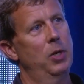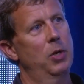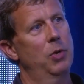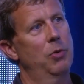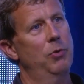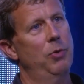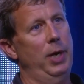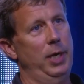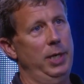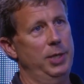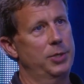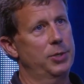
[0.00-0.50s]

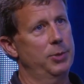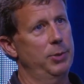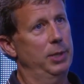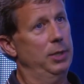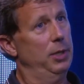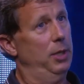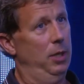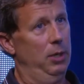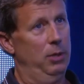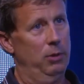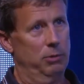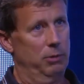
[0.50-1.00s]
ready to
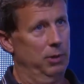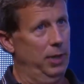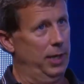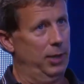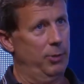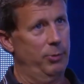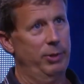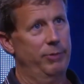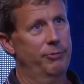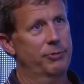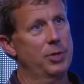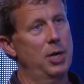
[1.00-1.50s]
unload, like
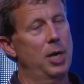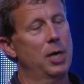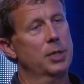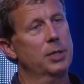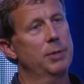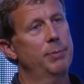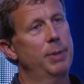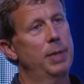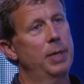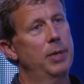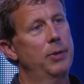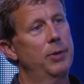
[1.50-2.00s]
we've talked
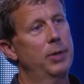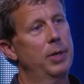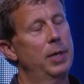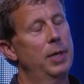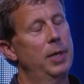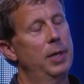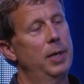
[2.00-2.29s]
about,